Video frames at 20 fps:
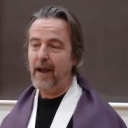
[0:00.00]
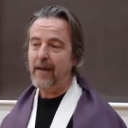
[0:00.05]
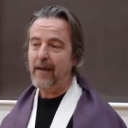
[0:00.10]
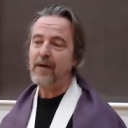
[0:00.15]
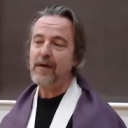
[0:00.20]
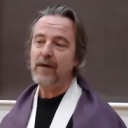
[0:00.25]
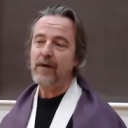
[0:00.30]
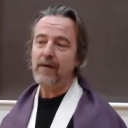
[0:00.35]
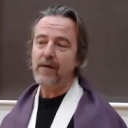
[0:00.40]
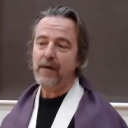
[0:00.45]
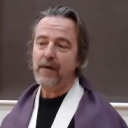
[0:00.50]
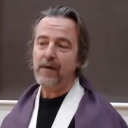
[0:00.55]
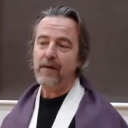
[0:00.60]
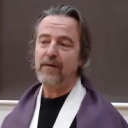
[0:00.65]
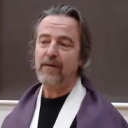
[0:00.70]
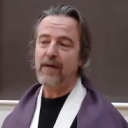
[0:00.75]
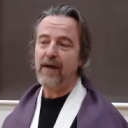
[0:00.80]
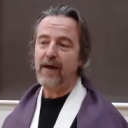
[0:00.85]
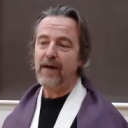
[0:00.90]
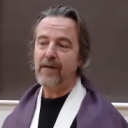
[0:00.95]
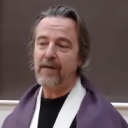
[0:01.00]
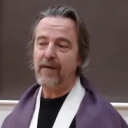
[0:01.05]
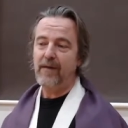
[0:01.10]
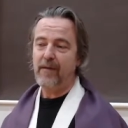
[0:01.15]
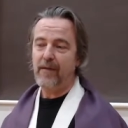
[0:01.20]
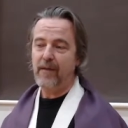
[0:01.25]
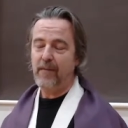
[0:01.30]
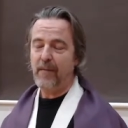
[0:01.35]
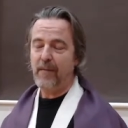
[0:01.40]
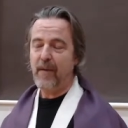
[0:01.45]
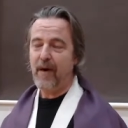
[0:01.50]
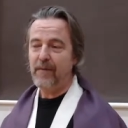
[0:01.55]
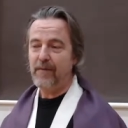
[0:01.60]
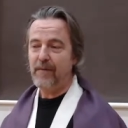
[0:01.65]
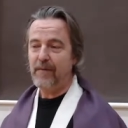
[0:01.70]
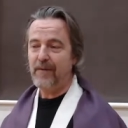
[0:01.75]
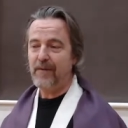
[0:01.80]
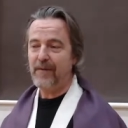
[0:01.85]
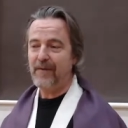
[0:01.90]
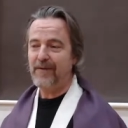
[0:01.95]
You could say that
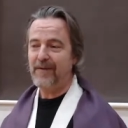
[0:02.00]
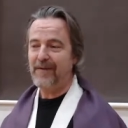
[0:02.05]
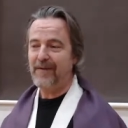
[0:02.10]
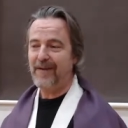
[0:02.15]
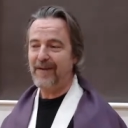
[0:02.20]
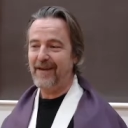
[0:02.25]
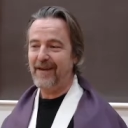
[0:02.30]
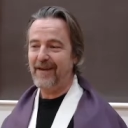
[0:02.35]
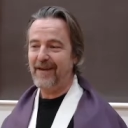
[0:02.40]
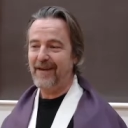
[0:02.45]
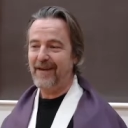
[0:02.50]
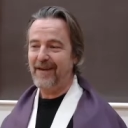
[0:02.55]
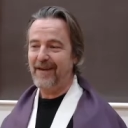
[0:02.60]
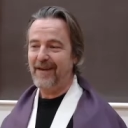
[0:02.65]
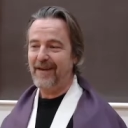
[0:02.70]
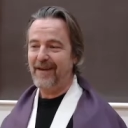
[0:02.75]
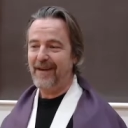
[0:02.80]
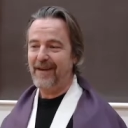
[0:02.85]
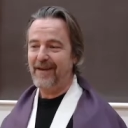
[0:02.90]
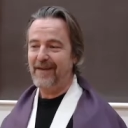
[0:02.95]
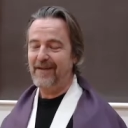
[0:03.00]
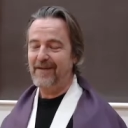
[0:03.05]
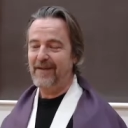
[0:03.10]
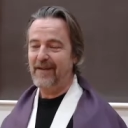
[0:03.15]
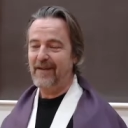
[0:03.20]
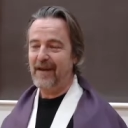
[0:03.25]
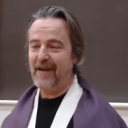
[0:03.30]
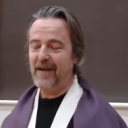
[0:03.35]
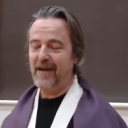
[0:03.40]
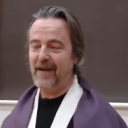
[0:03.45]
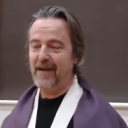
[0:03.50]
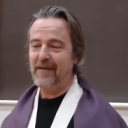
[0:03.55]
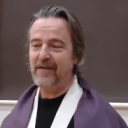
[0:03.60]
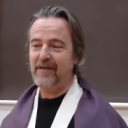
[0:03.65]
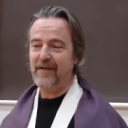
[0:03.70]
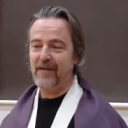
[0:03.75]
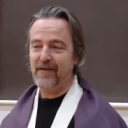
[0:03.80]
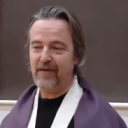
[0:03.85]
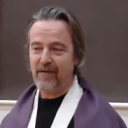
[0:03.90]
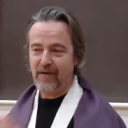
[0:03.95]
mindfulness is
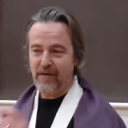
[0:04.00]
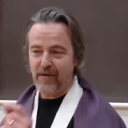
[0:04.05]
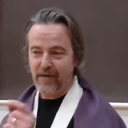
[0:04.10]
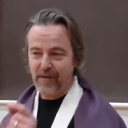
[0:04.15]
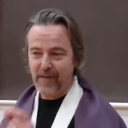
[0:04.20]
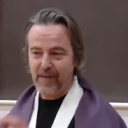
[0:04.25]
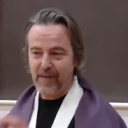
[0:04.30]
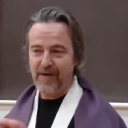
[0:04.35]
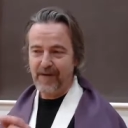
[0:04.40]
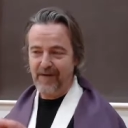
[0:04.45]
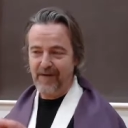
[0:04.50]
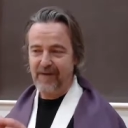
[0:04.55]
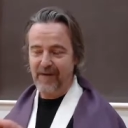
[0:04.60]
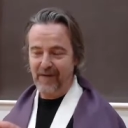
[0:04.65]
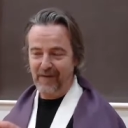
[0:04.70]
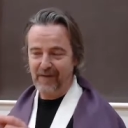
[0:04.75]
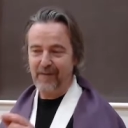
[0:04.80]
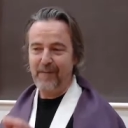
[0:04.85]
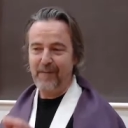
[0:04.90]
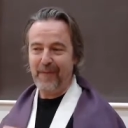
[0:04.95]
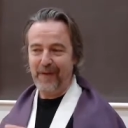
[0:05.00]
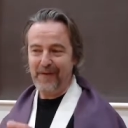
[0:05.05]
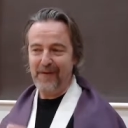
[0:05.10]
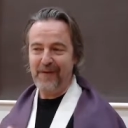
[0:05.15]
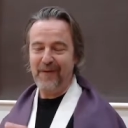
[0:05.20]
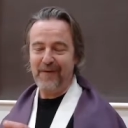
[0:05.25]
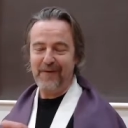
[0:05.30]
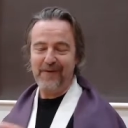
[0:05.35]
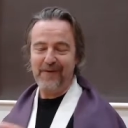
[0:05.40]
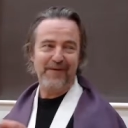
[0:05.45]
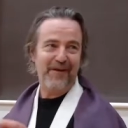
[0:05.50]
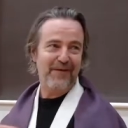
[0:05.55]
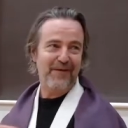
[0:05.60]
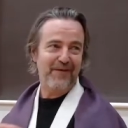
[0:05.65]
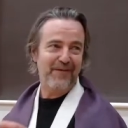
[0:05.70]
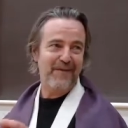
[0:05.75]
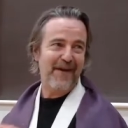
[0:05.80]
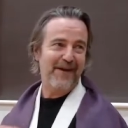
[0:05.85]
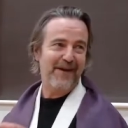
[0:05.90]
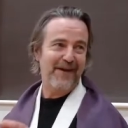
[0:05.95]
discriminative but
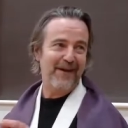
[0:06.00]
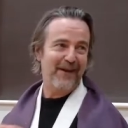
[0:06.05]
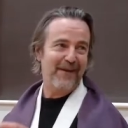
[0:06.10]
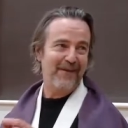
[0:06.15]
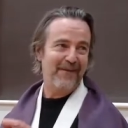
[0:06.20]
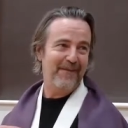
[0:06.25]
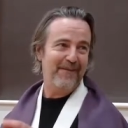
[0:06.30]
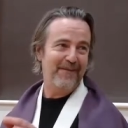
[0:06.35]
non-judgmental.